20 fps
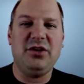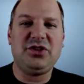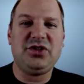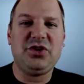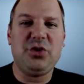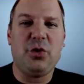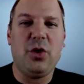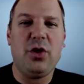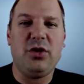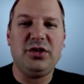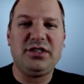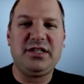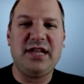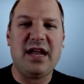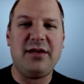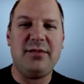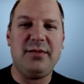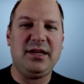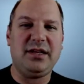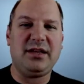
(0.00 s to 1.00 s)
soil,
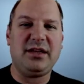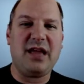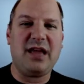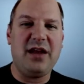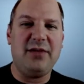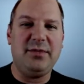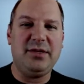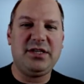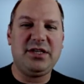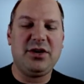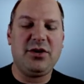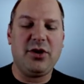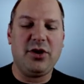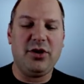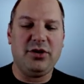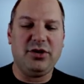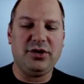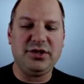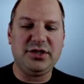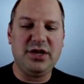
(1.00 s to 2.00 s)
sediment kind of
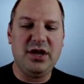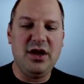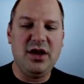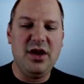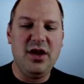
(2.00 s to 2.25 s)
materials,